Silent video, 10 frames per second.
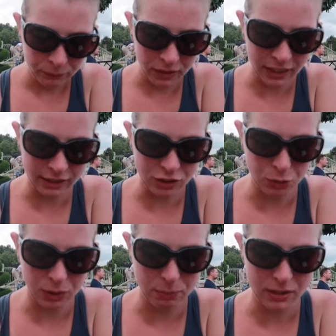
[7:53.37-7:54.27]
I'm gonna get the
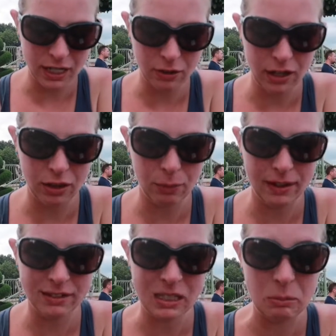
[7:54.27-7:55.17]
sweet potato out of the
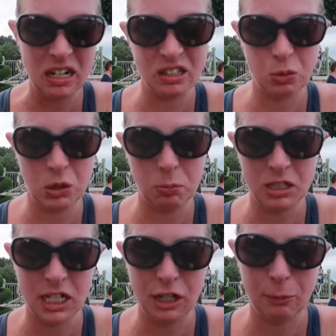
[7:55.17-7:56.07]
way because I'm not a sweet
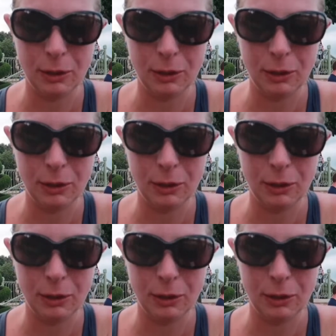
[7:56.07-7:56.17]
potato